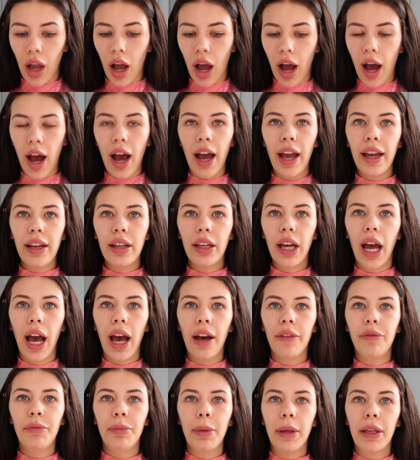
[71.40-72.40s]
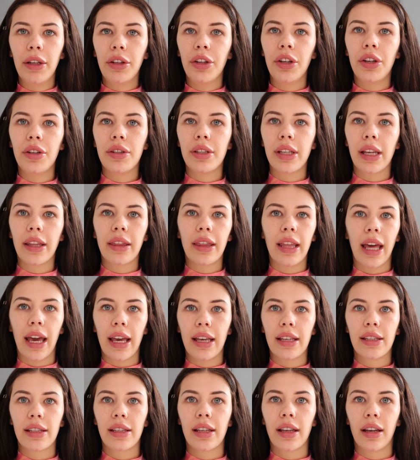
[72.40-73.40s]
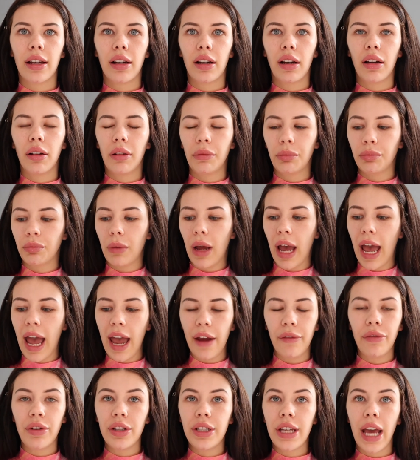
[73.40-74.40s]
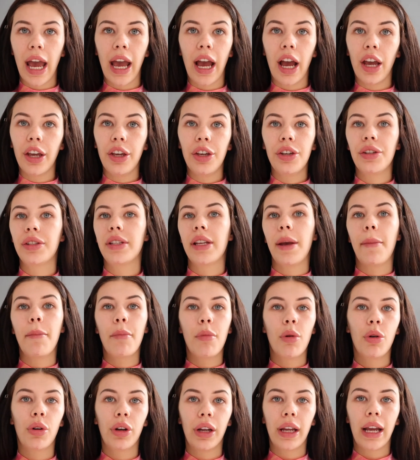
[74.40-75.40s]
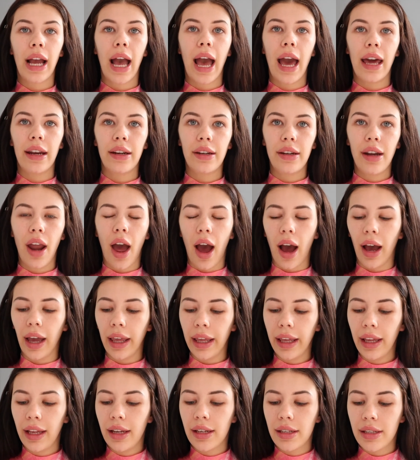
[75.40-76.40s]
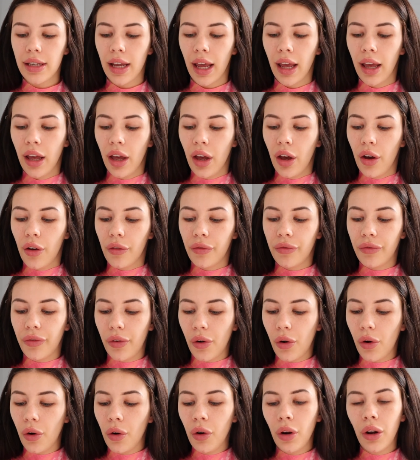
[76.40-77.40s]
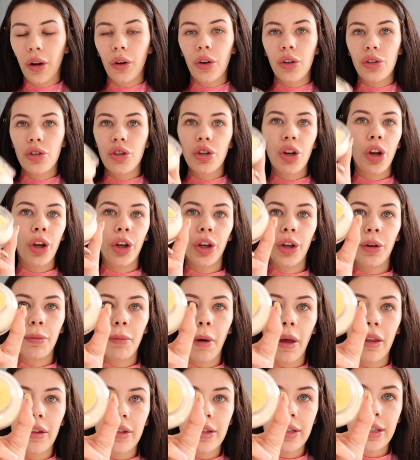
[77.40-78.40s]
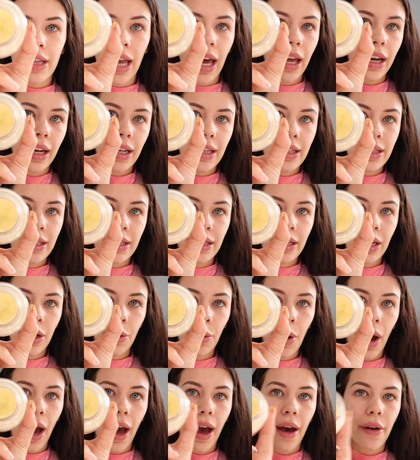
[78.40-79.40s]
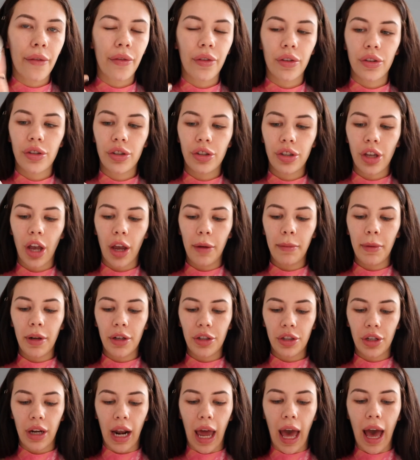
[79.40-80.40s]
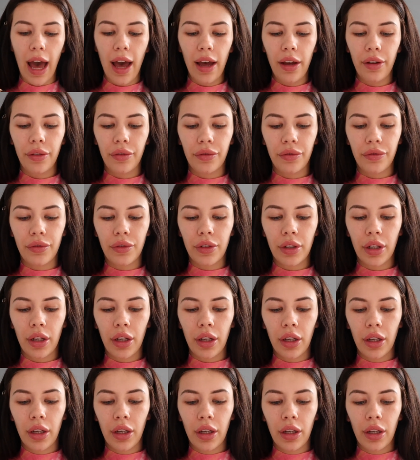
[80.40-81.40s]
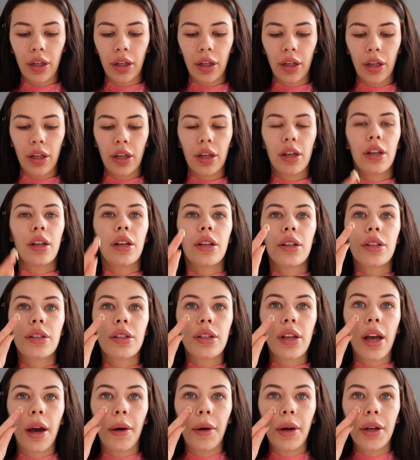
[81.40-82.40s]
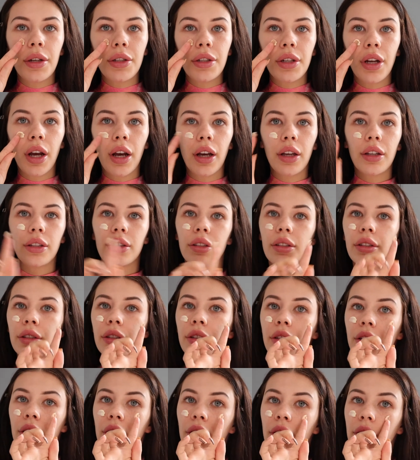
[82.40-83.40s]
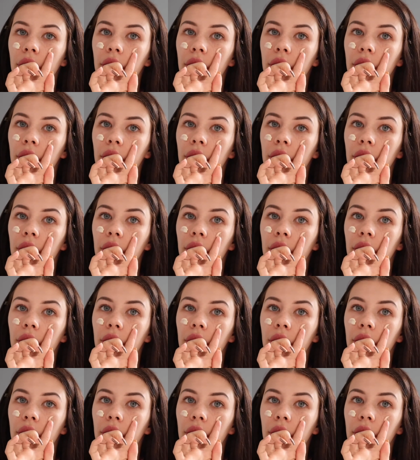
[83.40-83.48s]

I have been using this every day. I use it morning and night for 2 months and I still have so much left. So I just